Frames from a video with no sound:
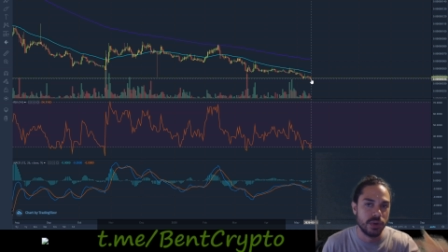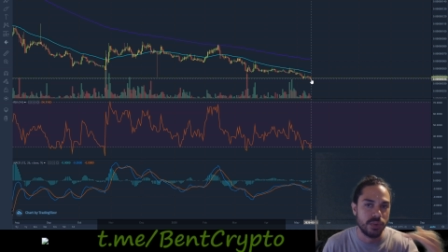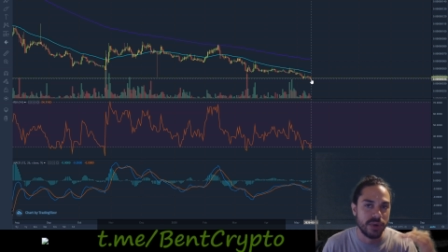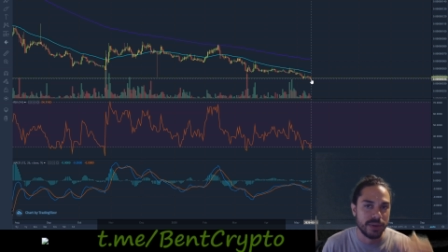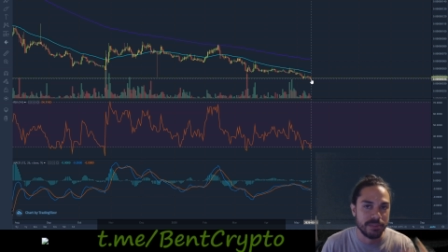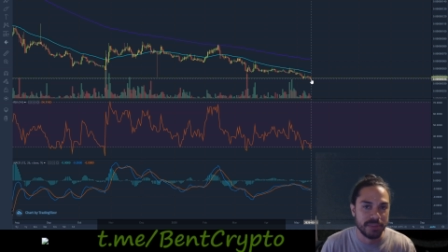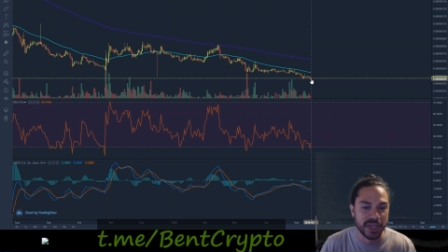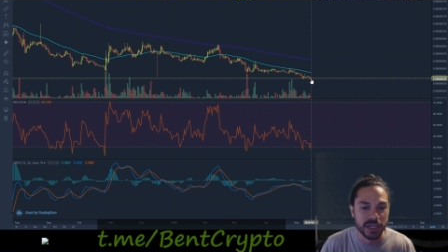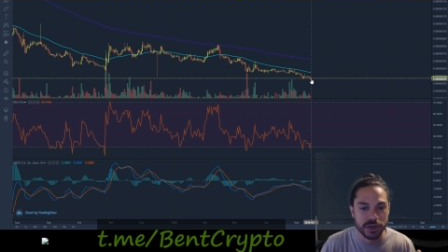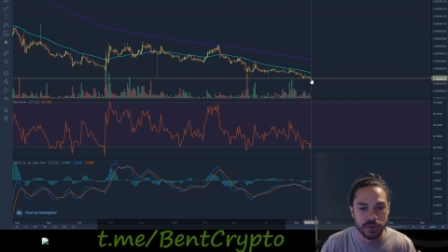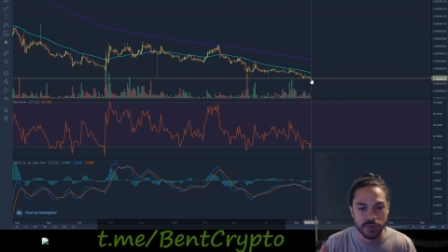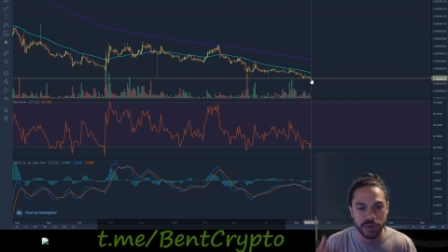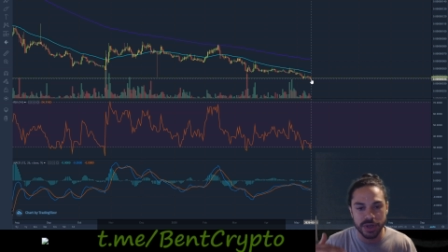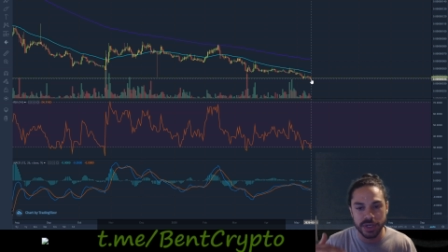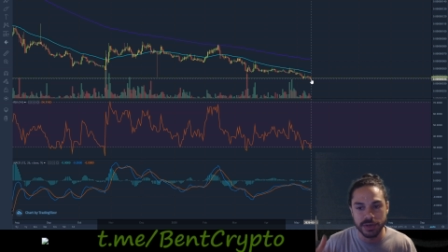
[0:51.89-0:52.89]
when
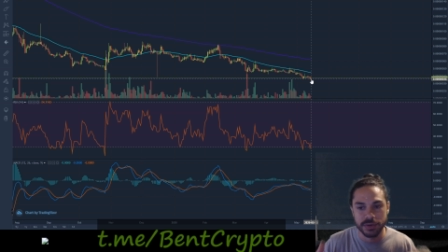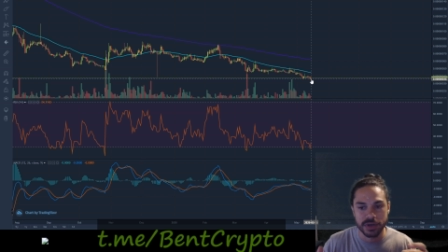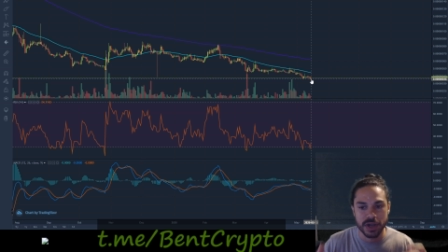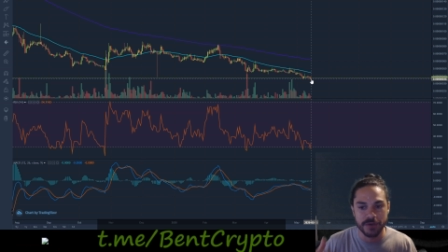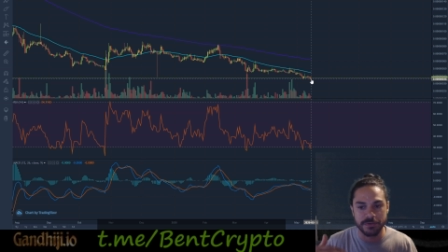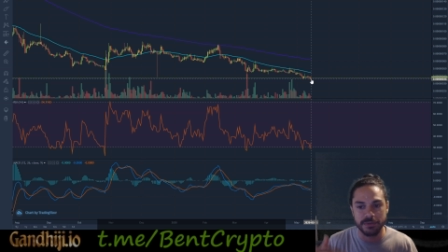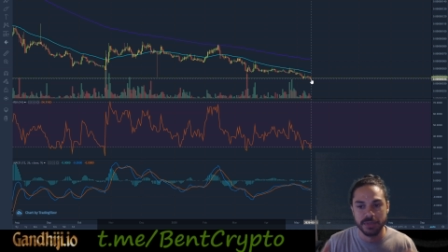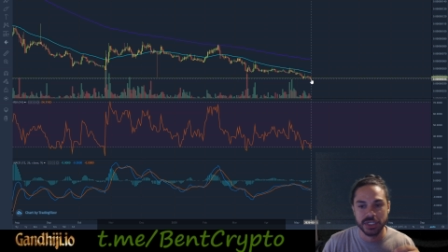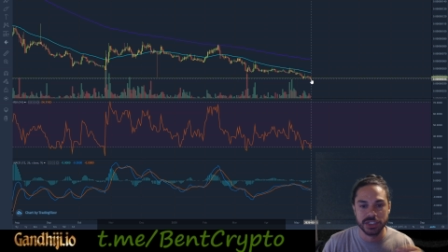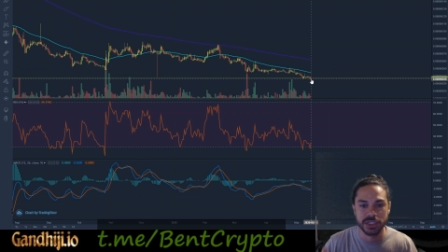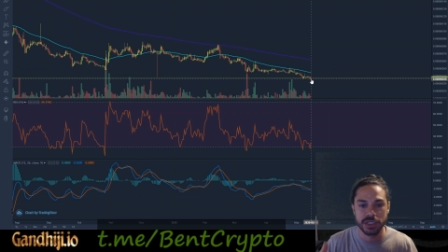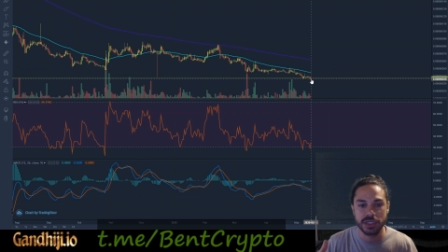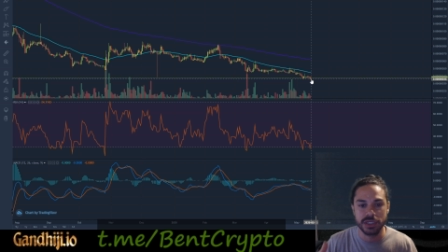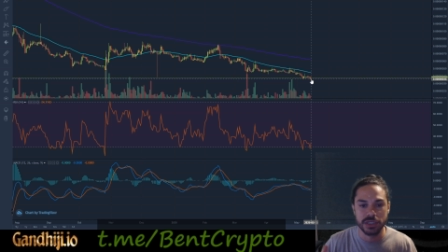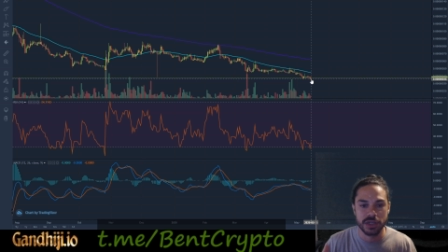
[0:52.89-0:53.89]
Bitcoin confirmation,
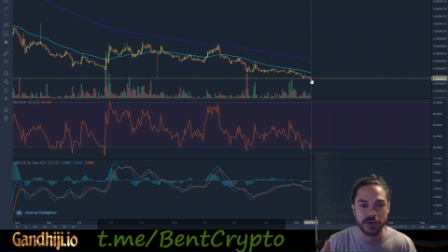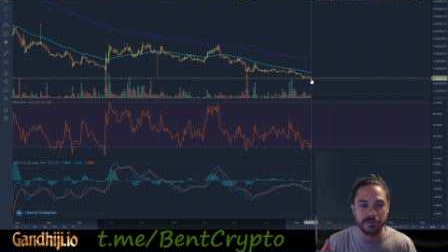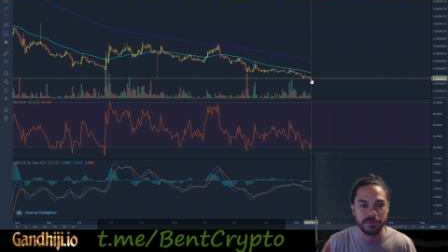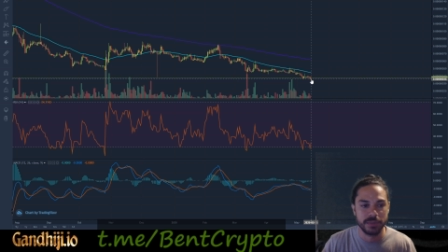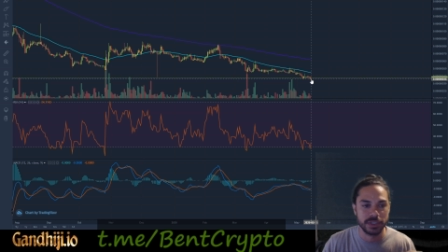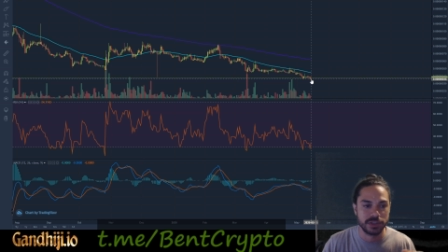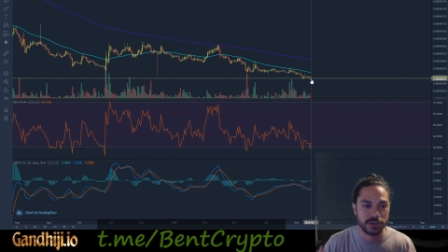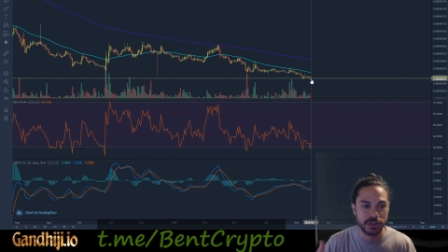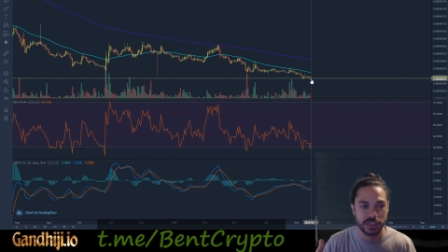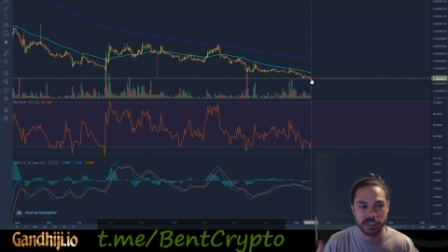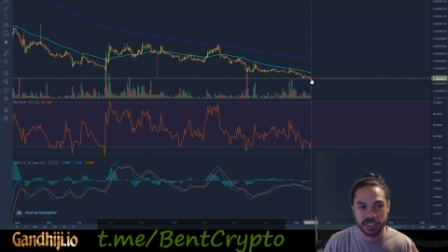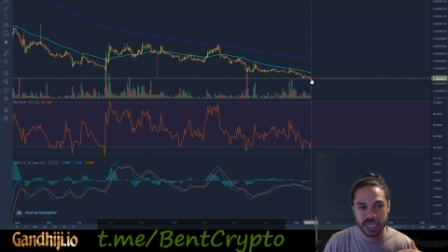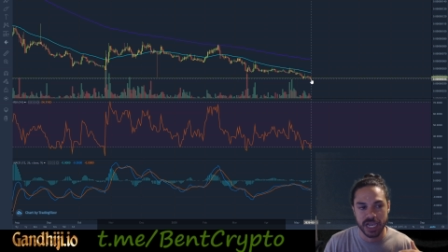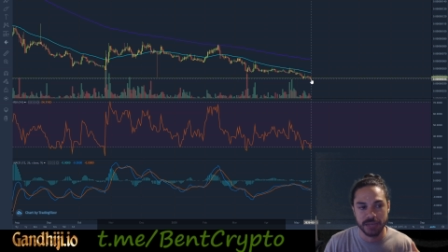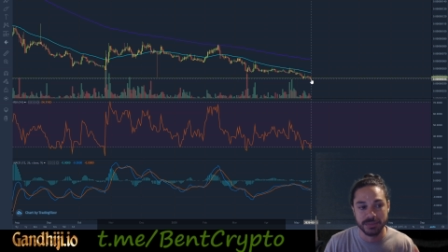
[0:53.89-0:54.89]
a good confirmation or a
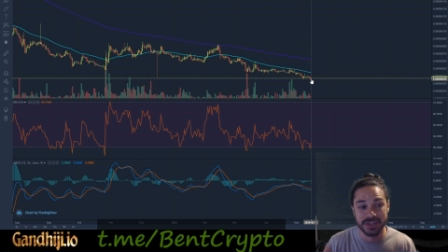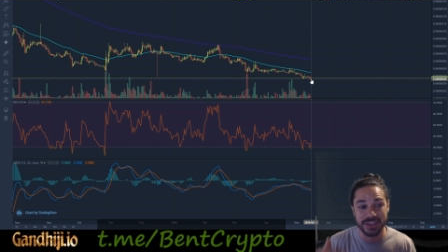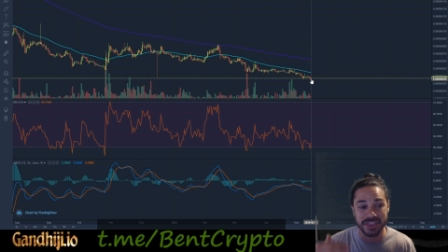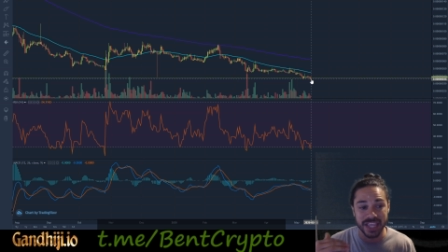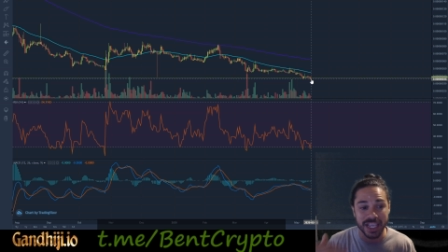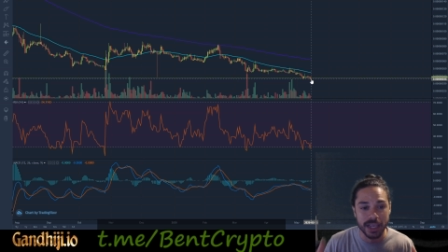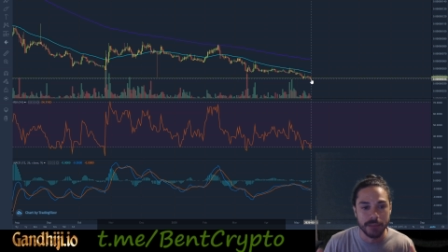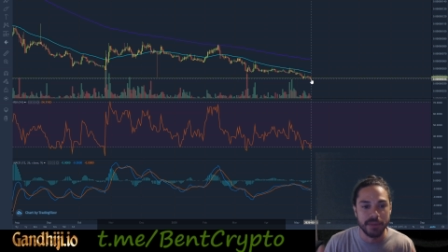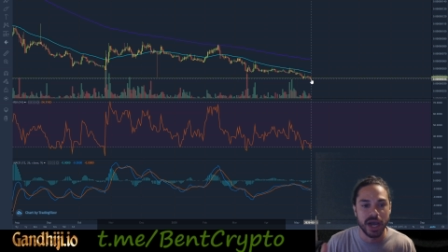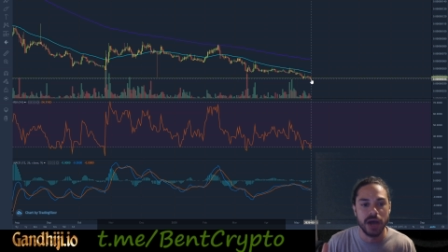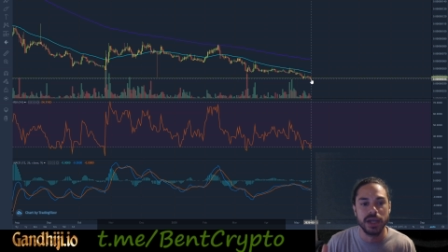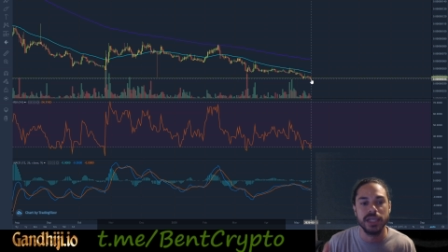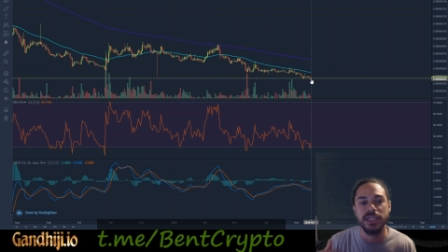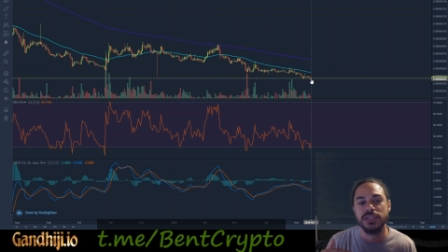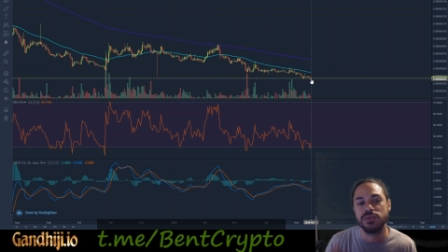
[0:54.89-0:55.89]
good time to think
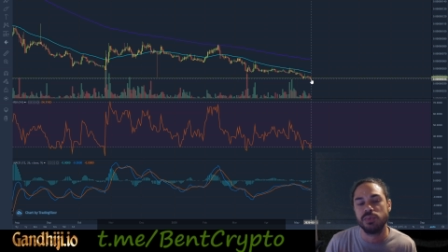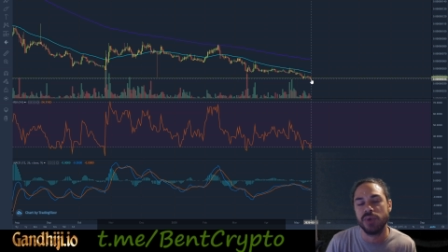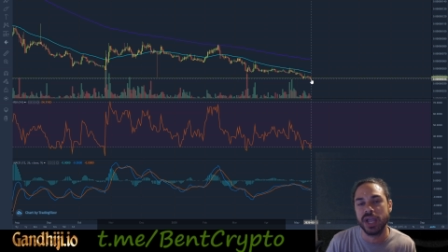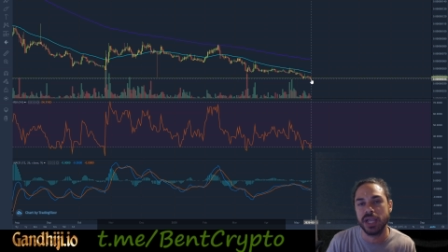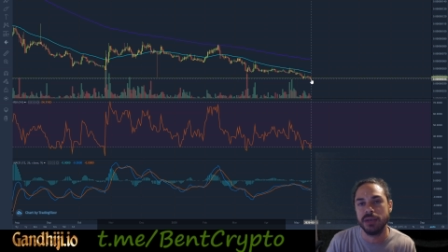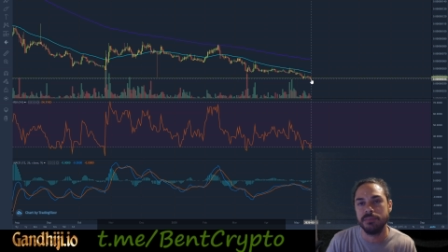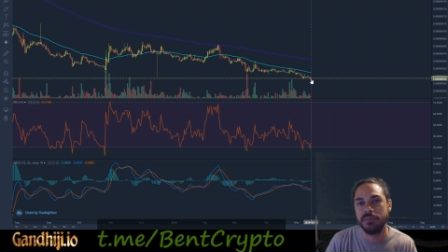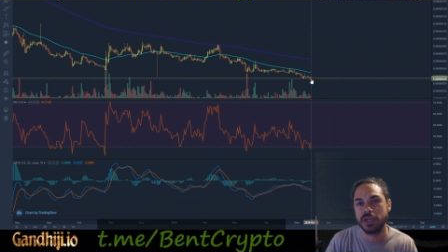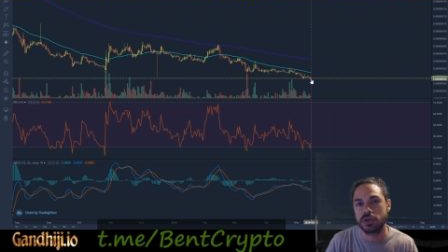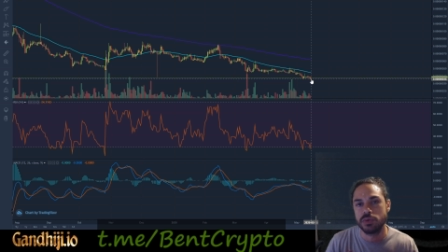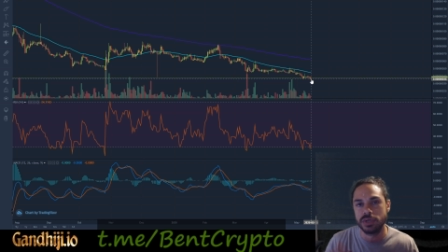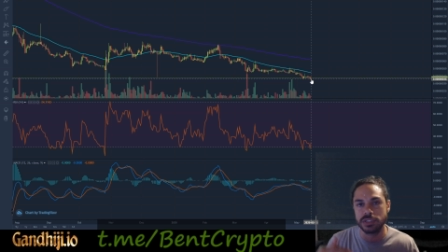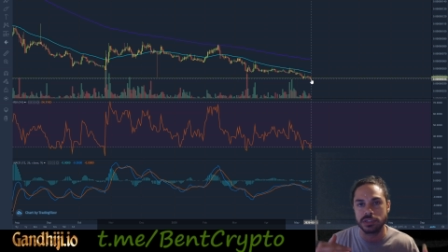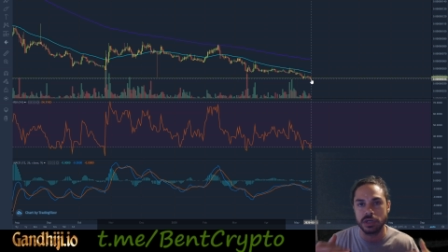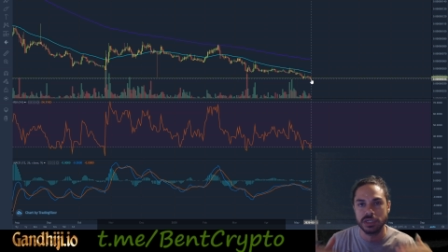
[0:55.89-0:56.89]
about is when
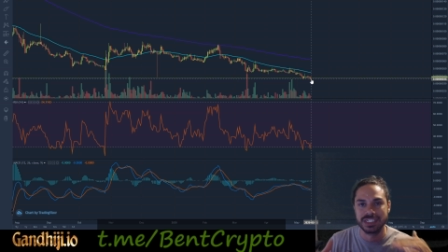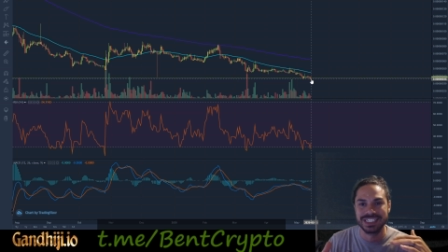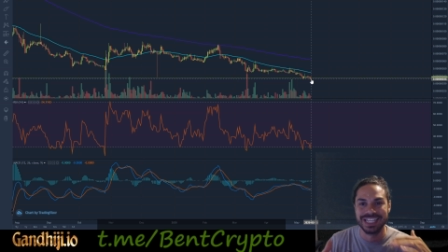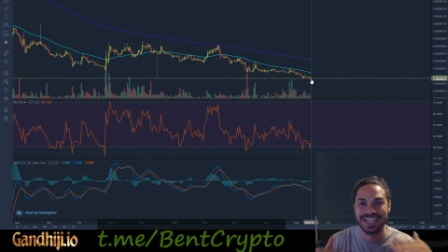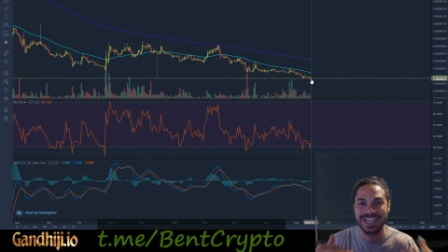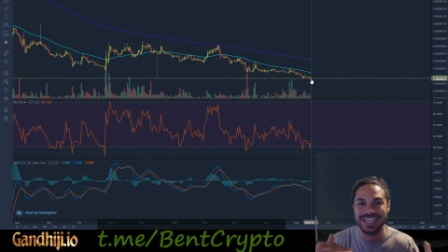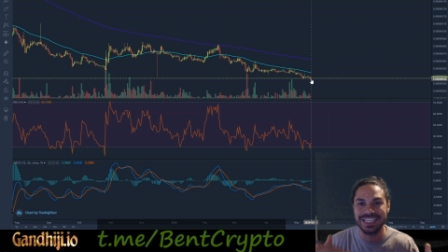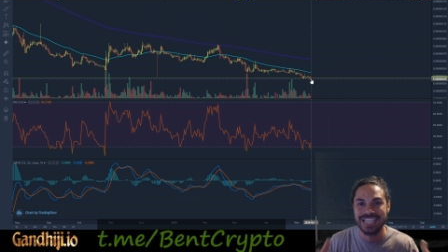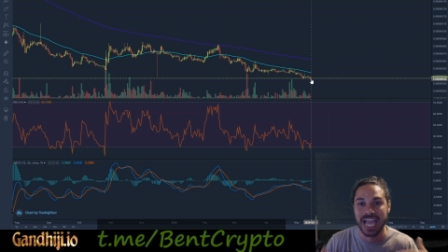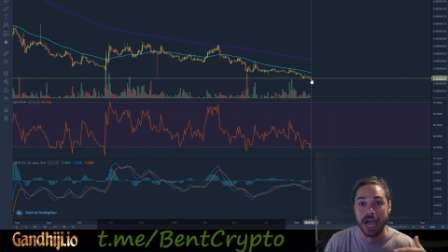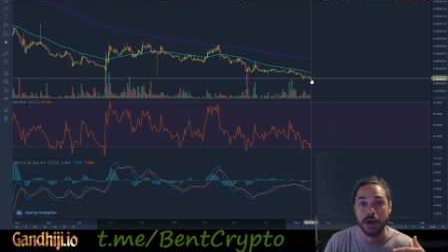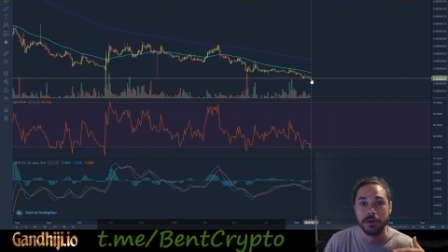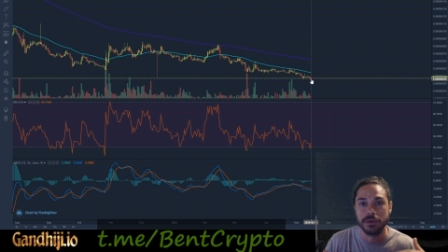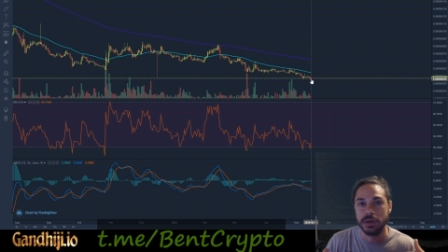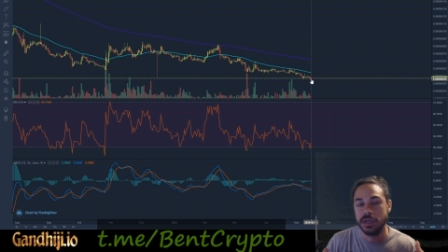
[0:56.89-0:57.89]
Bitcoin starts settling down.